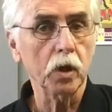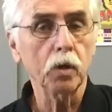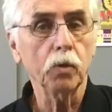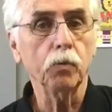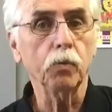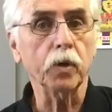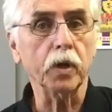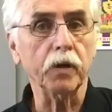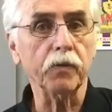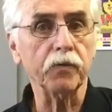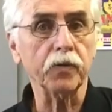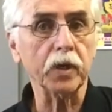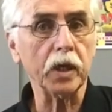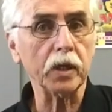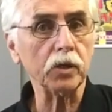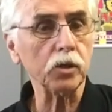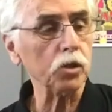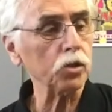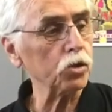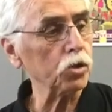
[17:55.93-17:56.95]
What I forgot
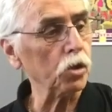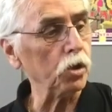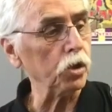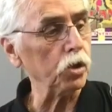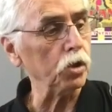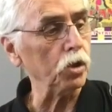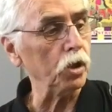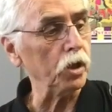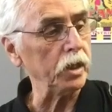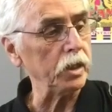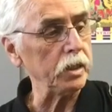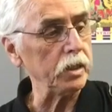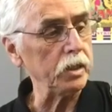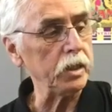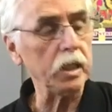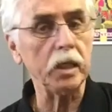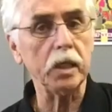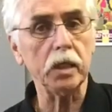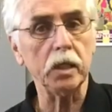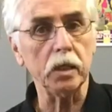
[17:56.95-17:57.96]
to show you on
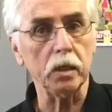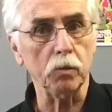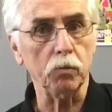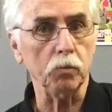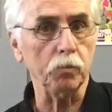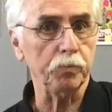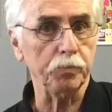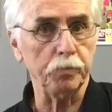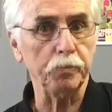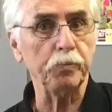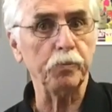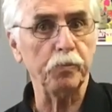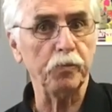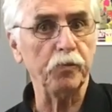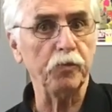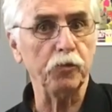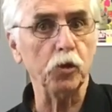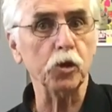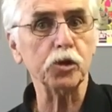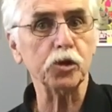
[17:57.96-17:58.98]
D,
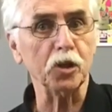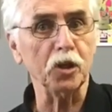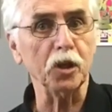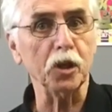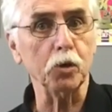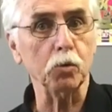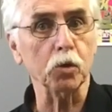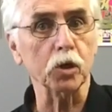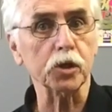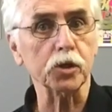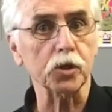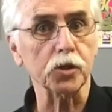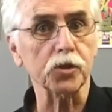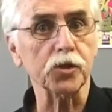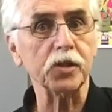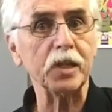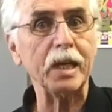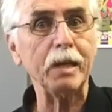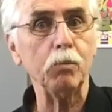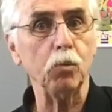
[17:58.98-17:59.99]
fortunately works the
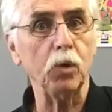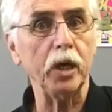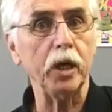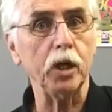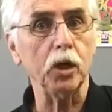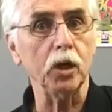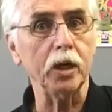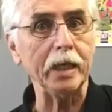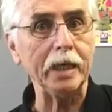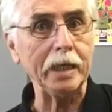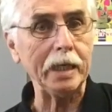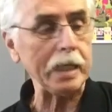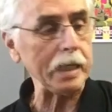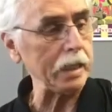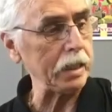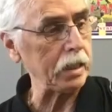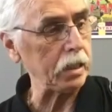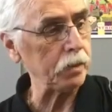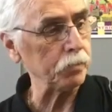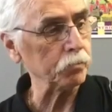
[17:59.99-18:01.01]
same way on
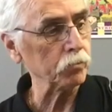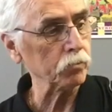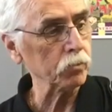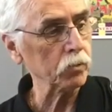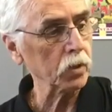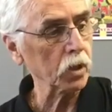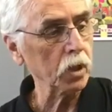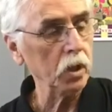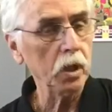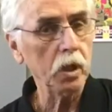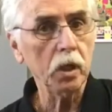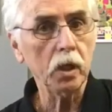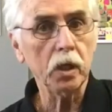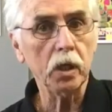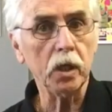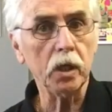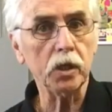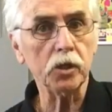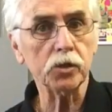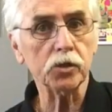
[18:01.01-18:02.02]
E,
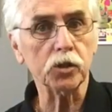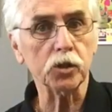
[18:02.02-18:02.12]
is the